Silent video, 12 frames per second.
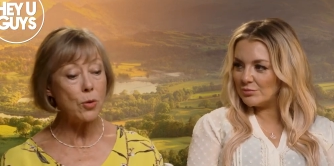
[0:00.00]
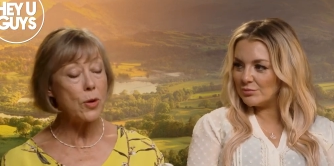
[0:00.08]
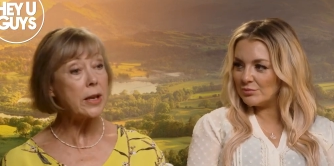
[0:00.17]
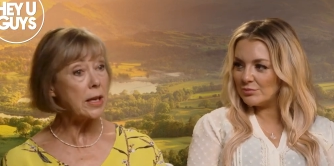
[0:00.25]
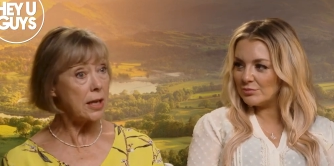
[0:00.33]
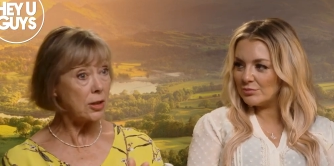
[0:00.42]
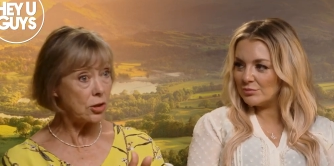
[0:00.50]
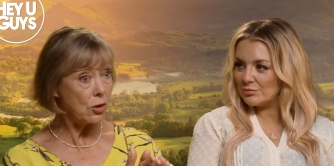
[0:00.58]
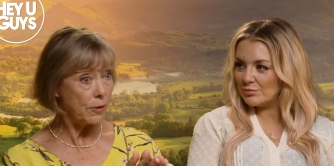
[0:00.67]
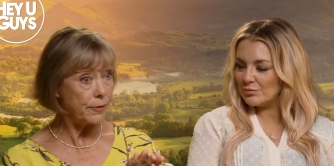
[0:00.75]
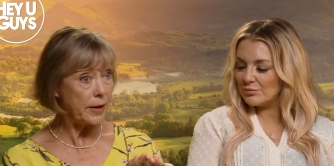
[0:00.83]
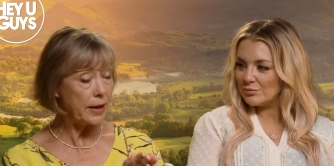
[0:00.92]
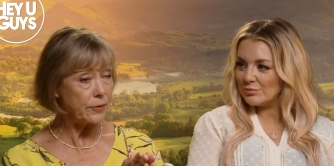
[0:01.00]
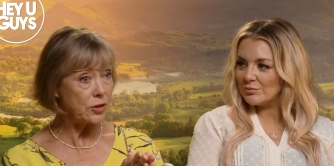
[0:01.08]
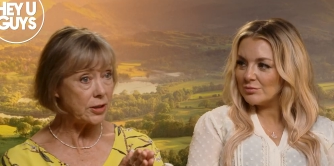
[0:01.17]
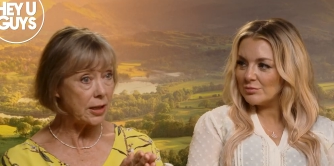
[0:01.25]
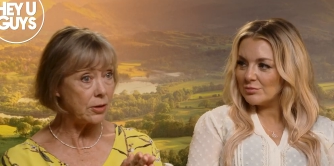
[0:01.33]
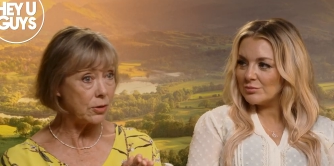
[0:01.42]
Speaker 1: although it kicked it off. I have to
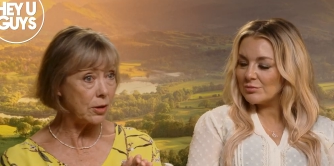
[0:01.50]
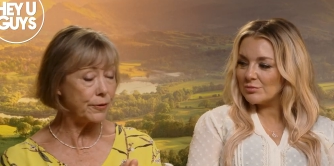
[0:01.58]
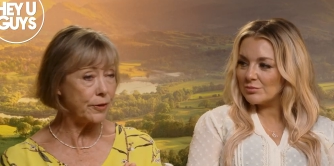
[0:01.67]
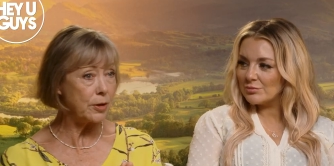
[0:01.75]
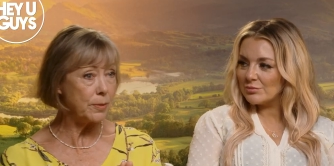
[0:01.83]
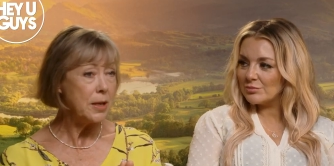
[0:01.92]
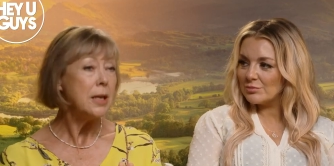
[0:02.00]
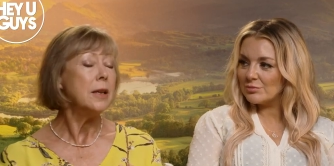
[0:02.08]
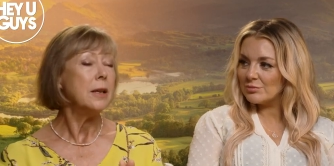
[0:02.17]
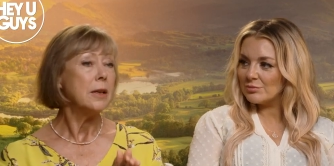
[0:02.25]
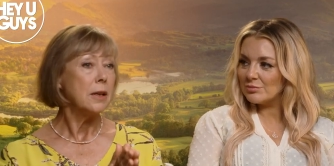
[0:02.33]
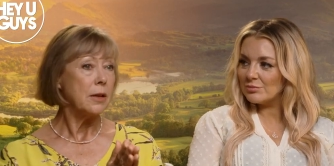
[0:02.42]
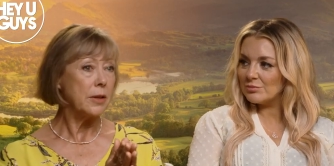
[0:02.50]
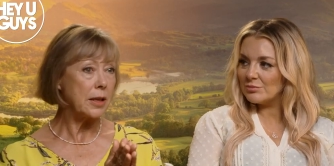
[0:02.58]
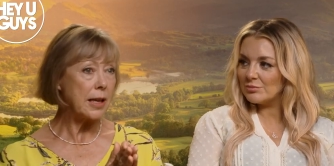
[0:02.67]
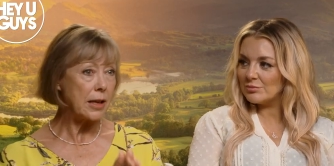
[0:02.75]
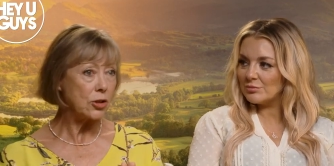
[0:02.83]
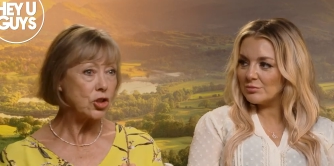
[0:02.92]
say, you know, the film that
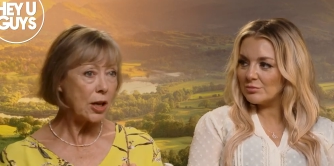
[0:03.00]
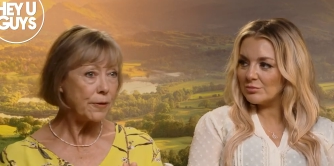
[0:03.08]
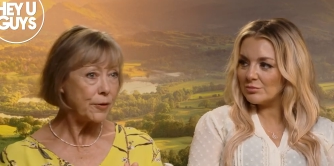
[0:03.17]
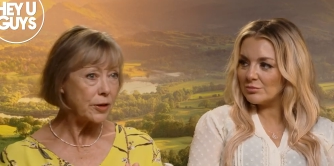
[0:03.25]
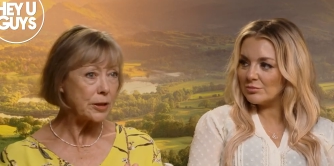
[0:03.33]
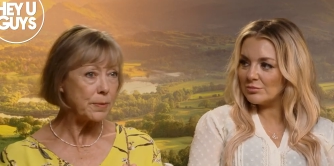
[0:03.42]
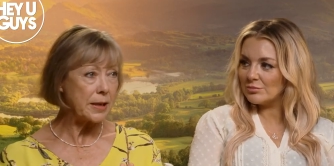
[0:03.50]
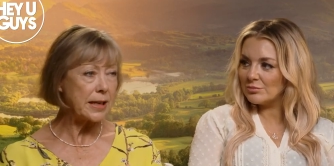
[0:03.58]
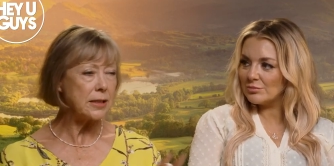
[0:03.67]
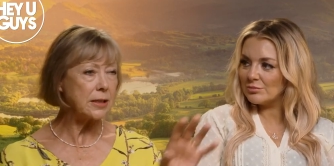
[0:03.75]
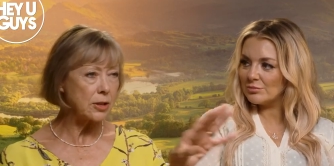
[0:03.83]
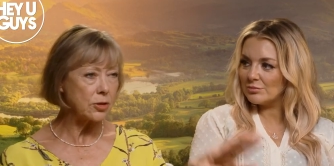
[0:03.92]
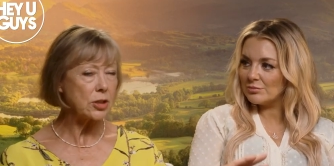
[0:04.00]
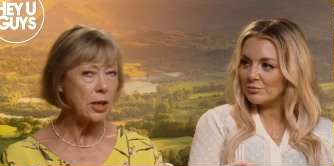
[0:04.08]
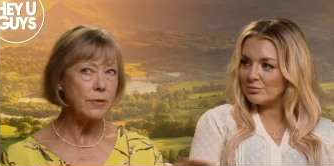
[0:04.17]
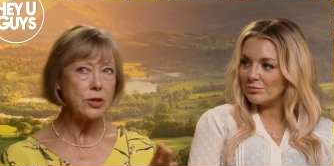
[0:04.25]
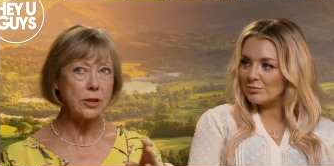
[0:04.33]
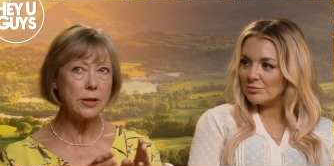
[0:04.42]
Lionel Jeffries made, I did it on
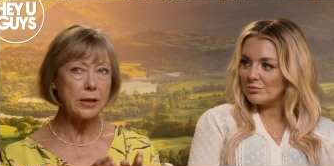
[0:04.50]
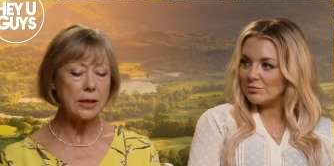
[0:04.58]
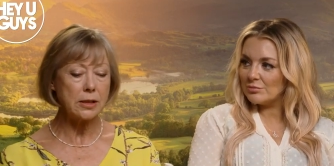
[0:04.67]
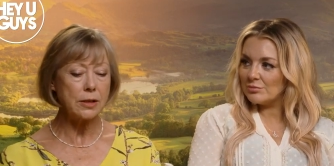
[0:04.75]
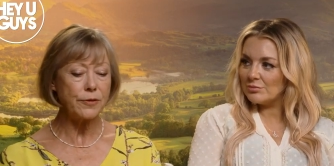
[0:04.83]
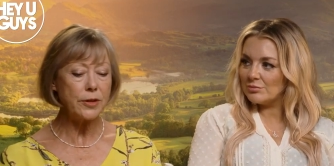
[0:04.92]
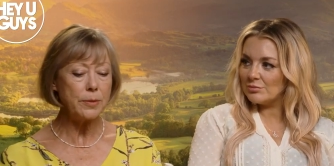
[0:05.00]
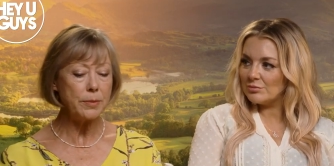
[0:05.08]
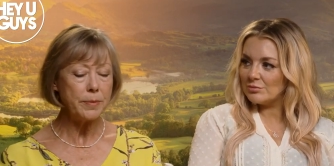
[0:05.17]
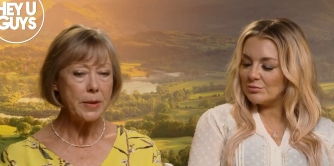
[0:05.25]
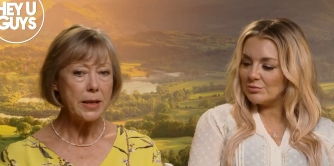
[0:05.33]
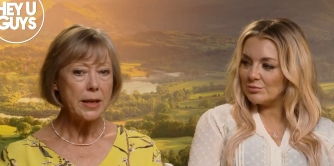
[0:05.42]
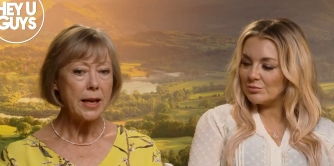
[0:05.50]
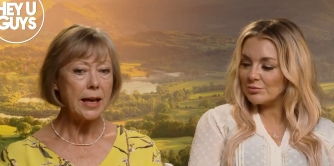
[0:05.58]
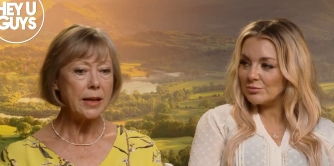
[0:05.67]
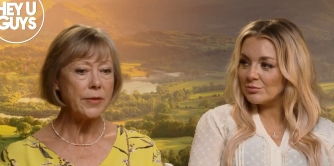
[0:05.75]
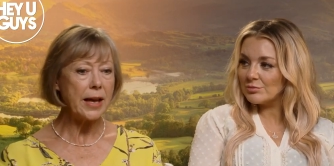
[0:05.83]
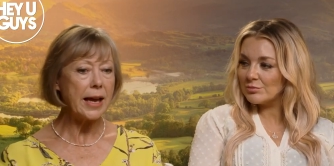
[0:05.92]
television, then I did the film,
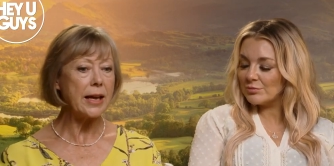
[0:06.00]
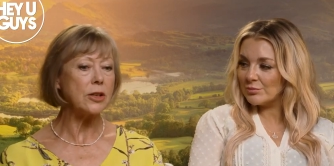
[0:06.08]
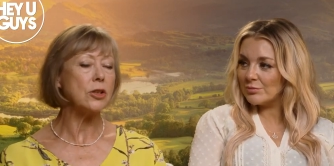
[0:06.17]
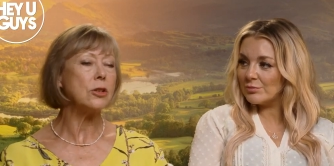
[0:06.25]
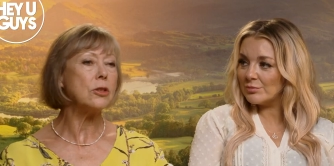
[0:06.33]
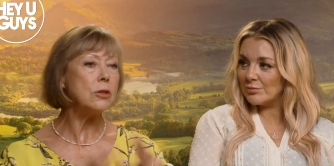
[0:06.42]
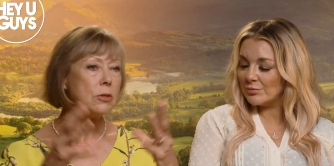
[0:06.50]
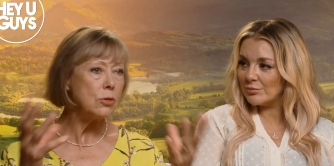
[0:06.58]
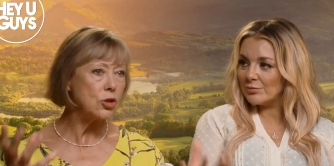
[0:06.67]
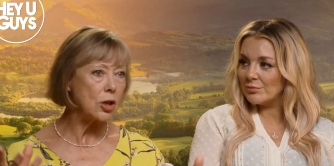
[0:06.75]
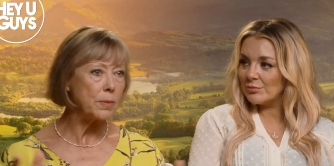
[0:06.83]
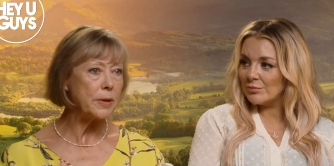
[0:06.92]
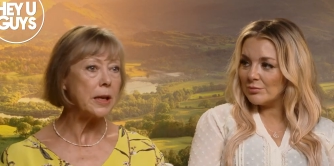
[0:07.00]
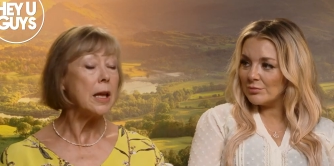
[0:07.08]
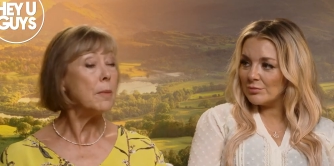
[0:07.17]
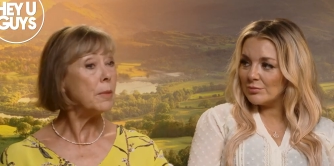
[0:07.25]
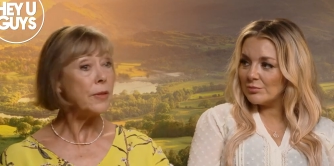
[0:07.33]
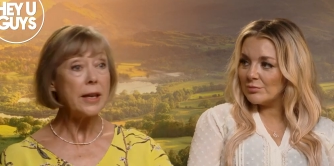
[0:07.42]
and that had a huge opening.
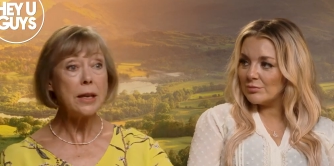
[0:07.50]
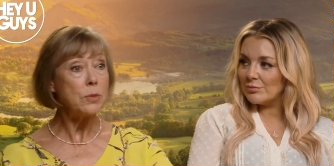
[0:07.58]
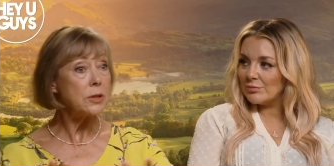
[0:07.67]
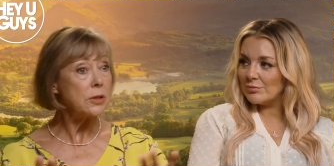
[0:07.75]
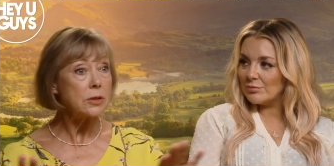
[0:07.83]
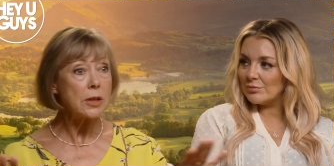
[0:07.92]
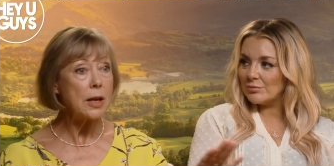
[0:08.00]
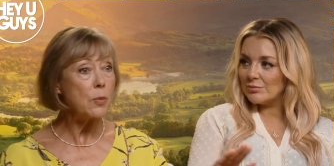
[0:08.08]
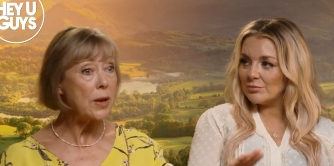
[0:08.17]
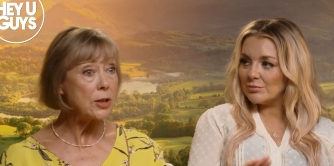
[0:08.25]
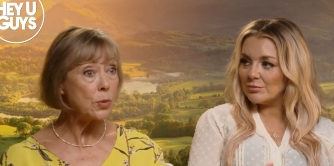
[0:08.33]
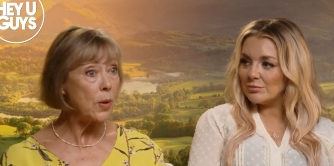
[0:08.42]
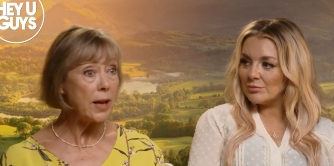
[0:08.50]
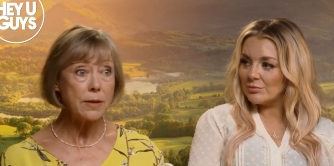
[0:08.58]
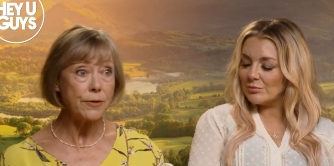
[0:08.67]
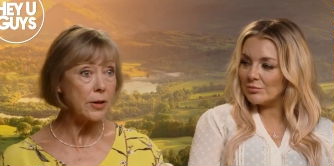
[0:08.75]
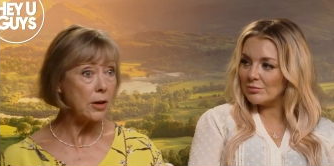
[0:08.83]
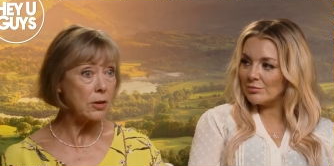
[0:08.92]
But then it was it went away
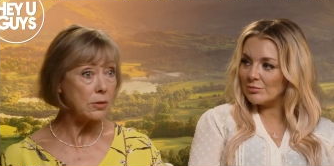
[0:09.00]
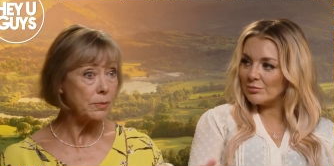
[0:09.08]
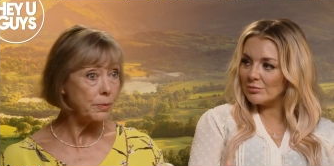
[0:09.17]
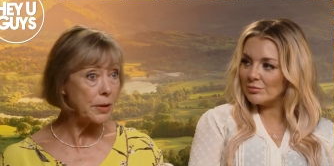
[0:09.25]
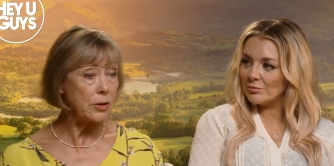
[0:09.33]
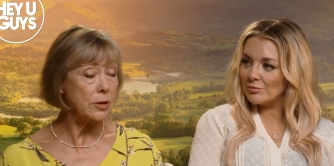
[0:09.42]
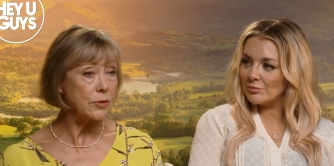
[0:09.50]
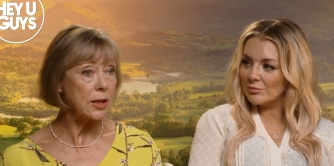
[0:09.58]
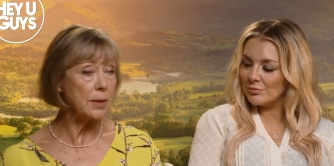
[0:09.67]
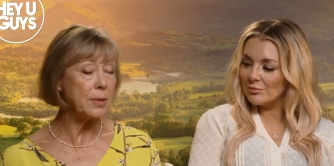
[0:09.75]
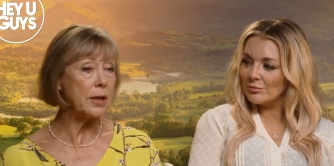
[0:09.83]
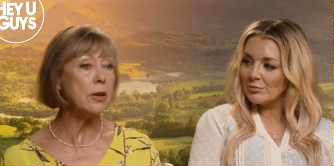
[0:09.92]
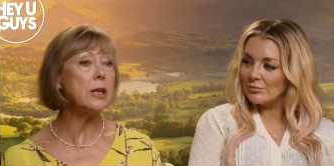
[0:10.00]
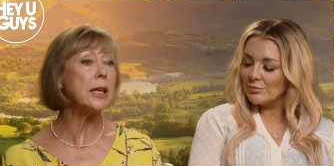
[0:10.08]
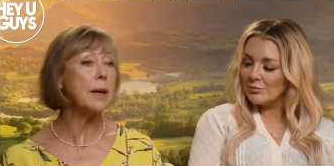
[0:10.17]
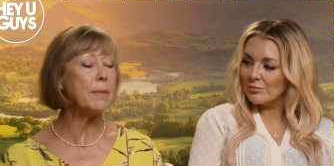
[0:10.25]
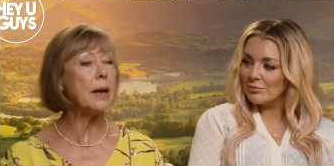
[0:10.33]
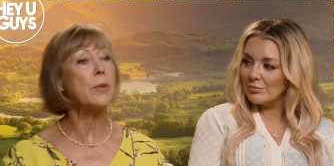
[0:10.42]
for a long period of time, and only
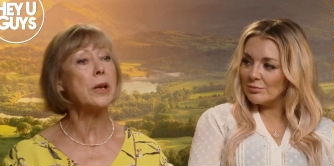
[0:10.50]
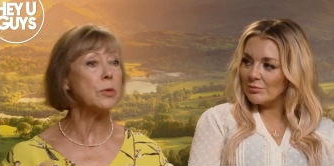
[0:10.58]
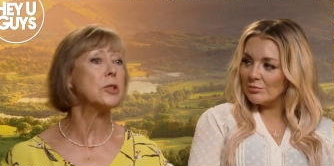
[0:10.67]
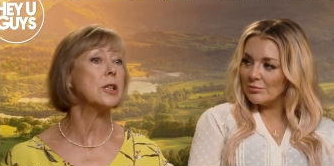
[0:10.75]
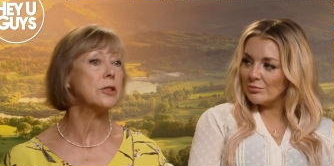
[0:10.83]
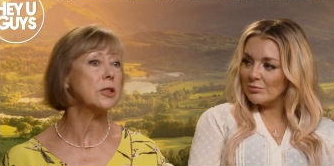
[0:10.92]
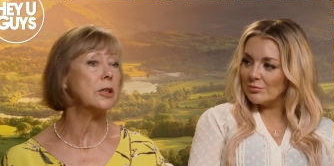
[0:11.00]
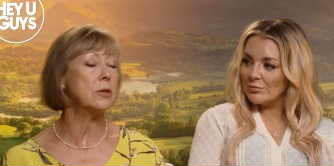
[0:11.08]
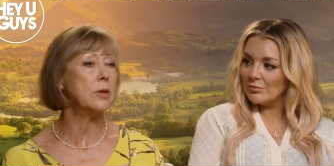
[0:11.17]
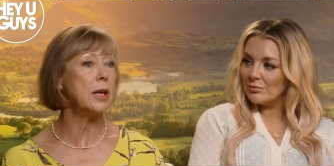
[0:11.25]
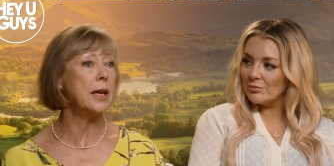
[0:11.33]
came back when I returned to the UK,